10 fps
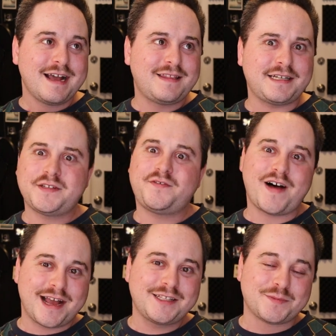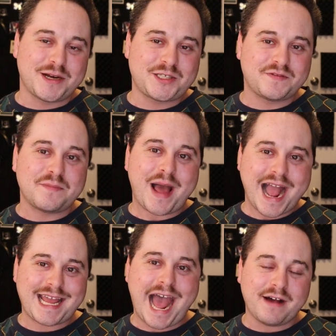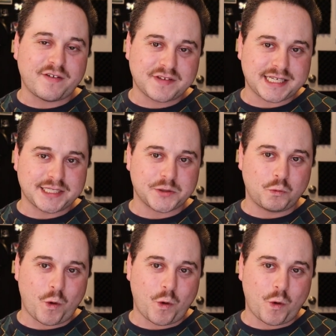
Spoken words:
that defines much of the back half of season